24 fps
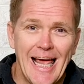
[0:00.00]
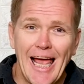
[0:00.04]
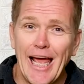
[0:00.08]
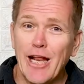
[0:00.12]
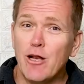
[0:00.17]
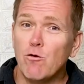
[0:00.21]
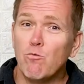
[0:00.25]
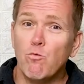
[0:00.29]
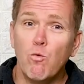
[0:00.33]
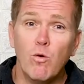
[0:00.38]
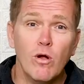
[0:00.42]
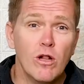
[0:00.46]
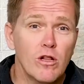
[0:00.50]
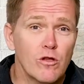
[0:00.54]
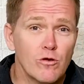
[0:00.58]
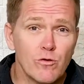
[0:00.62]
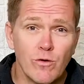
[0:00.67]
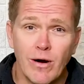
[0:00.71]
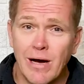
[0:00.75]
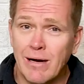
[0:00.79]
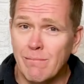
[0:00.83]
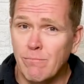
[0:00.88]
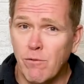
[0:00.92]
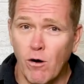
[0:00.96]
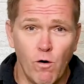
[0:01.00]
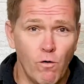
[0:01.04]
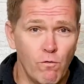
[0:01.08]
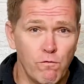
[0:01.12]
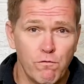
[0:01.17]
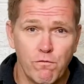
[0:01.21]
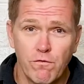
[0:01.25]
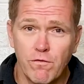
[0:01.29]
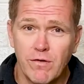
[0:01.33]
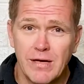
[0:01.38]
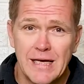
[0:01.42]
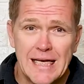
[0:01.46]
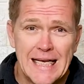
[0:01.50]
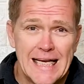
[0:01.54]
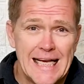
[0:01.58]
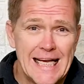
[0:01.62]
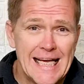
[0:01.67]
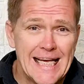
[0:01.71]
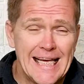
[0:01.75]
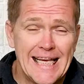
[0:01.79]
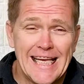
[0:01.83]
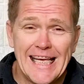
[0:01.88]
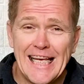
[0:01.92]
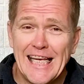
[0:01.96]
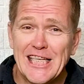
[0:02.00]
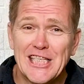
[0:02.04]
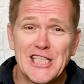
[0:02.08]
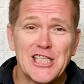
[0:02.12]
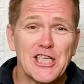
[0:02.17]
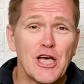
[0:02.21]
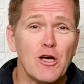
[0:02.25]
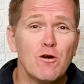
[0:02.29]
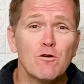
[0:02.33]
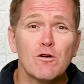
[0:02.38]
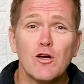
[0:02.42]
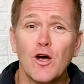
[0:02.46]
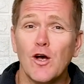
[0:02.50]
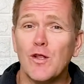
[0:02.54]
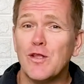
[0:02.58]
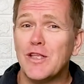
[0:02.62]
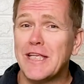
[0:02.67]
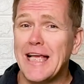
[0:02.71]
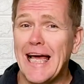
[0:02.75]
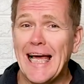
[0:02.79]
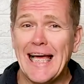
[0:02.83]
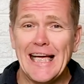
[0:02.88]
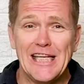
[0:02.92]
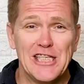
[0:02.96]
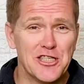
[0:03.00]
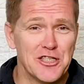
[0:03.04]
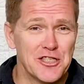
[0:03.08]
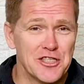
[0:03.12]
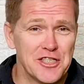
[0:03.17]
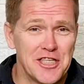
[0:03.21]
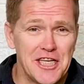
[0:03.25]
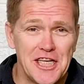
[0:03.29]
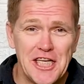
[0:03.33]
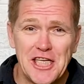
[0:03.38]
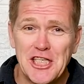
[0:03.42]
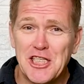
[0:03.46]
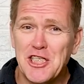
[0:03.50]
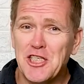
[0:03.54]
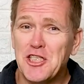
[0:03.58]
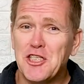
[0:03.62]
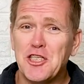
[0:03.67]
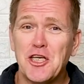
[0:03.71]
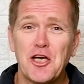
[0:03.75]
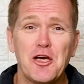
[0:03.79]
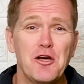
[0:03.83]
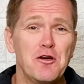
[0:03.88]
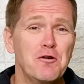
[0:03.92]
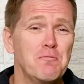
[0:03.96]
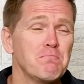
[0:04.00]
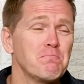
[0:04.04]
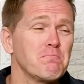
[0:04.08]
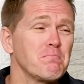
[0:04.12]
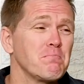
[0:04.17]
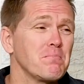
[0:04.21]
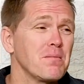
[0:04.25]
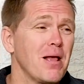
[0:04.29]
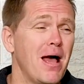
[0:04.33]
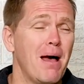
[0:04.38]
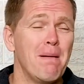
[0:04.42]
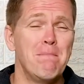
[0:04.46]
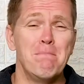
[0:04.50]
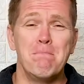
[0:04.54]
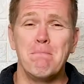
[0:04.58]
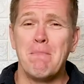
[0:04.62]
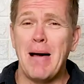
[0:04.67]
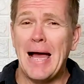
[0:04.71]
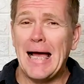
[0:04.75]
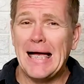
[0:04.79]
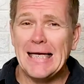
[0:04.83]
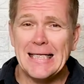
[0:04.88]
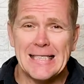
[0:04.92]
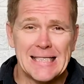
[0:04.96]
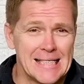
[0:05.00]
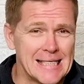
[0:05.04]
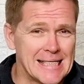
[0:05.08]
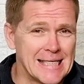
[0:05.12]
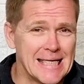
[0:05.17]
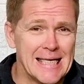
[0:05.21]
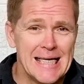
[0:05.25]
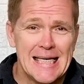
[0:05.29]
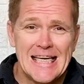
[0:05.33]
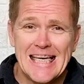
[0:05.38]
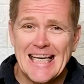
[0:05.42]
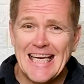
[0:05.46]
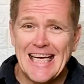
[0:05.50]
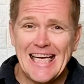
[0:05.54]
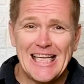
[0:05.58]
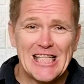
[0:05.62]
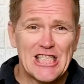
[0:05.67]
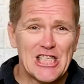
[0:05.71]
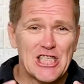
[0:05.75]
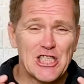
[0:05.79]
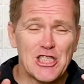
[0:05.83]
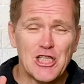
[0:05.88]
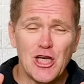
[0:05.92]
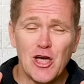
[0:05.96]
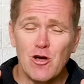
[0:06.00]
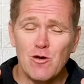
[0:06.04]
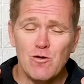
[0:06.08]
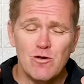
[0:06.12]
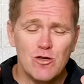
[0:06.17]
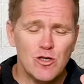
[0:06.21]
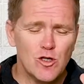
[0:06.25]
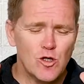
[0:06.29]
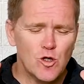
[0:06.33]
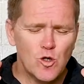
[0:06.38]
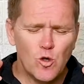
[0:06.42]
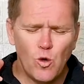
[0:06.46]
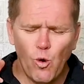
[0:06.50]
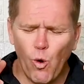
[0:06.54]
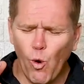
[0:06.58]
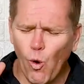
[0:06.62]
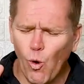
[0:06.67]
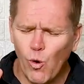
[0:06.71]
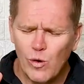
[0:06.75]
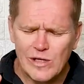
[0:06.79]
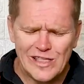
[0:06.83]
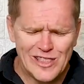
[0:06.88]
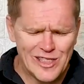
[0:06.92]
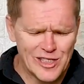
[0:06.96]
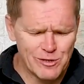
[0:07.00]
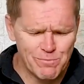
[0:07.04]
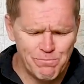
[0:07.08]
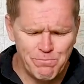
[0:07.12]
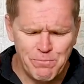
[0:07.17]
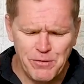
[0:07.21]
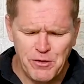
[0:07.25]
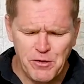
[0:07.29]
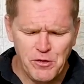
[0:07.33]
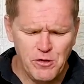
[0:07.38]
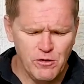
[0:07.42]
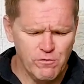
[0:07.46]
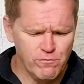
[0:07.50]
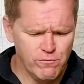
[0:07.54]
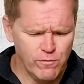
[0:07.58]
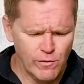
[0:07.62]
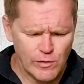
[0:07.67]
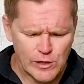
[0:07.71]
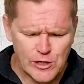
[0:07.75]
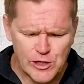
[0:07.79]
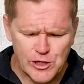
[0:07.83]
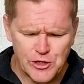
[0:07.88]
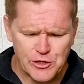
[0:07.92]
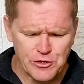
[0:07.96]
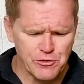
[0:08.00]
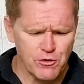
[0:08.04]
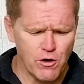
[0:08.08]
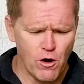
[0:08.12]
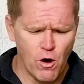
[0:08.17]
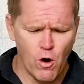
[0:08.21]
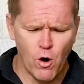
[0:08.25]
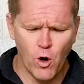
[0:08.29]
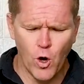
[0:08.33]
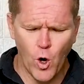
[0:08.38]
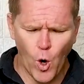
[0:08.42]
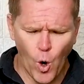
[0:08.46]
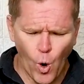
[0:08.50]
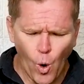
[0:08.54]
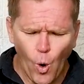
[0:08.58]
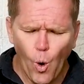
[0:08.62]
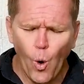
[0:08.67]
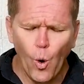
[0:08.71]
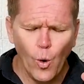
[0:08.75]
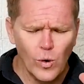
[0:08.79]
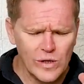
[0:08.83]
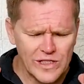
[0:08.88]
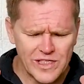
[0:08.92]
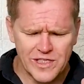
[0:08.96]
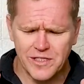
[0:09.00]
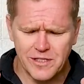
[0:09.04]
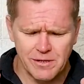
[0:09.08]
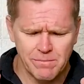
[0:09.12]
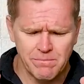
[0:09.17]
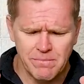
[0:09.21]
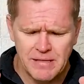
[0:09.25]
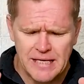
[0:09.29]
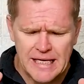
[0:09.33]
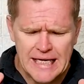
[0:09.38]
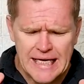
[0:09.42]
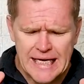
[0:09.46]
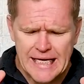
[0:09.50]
It will rub off. He is so contagious. He is so amazing. He's so gorgeous, beautiful, strong, awesome,